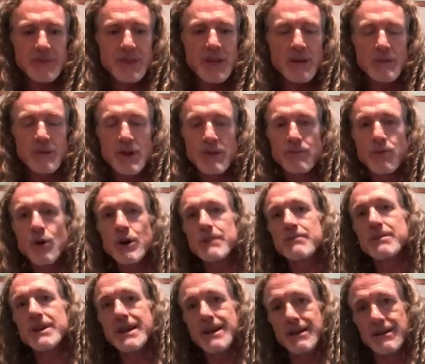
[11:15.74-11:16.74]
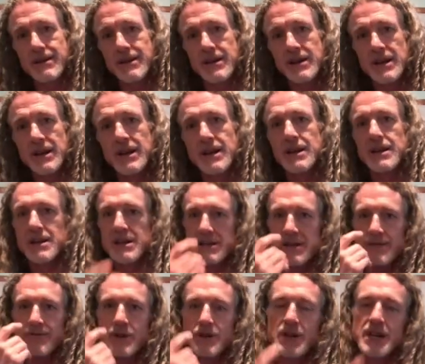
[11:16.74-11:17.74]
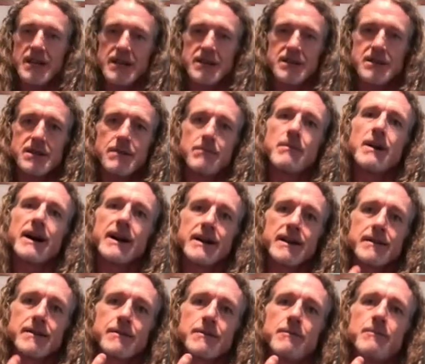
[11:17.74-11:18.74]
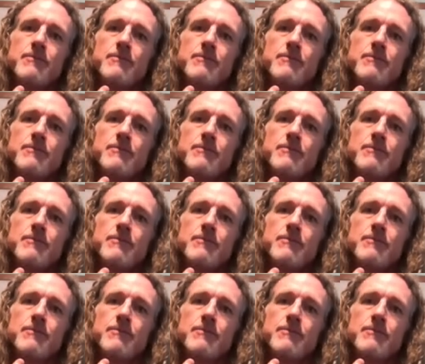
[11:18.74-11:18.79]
The point being is, if you hit somebody